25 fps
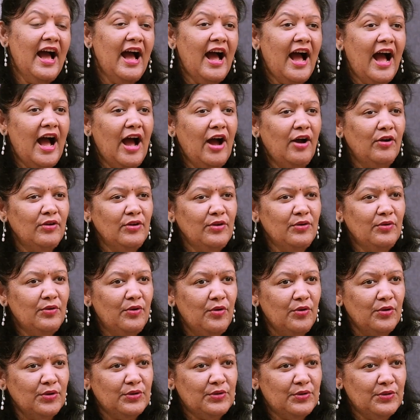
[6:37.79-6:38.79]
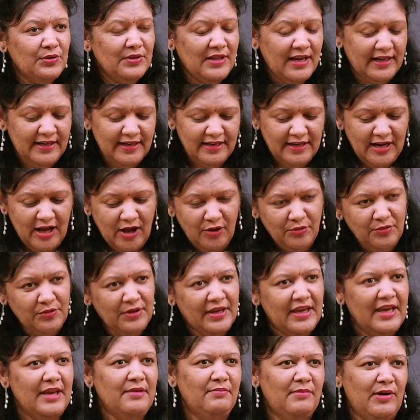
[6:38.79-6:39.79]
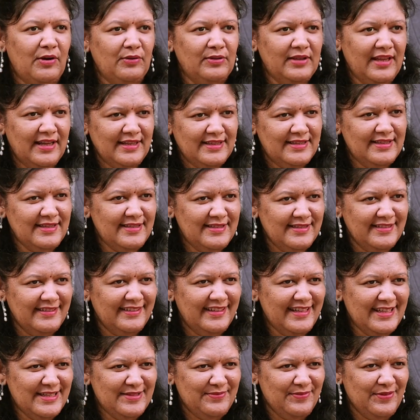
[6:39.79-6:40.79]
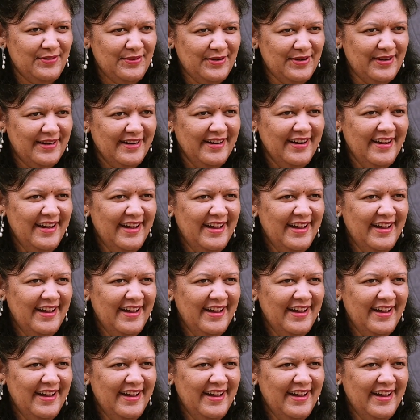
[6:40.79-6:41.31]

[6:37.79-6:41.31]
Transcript: How you go through that and how you came out. That's the journey is more.